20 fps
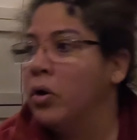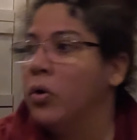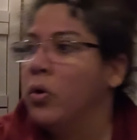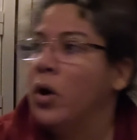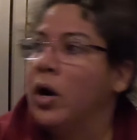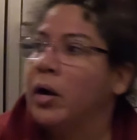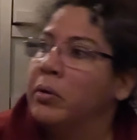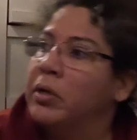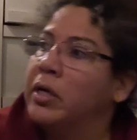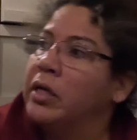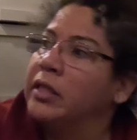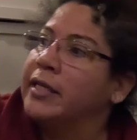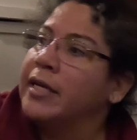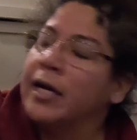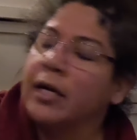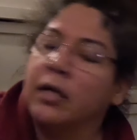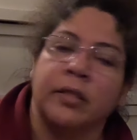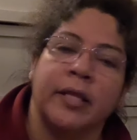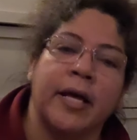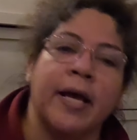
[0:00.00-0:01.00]
I can
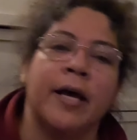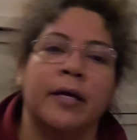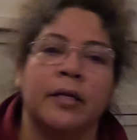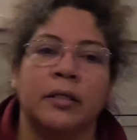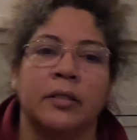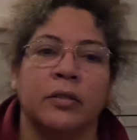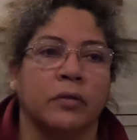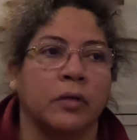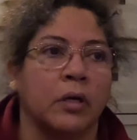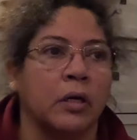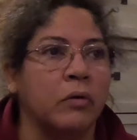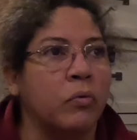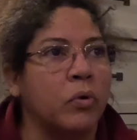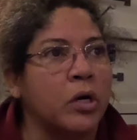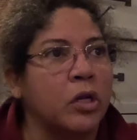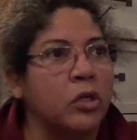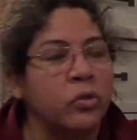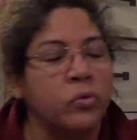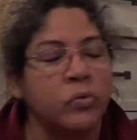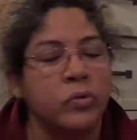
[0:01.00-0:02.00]
tackle that. I want
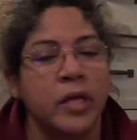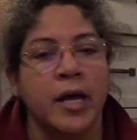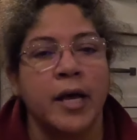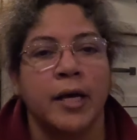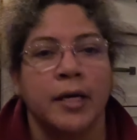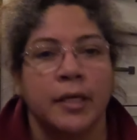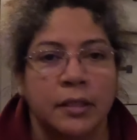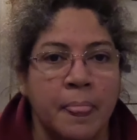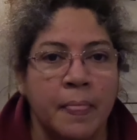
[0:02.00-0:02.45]
to do that.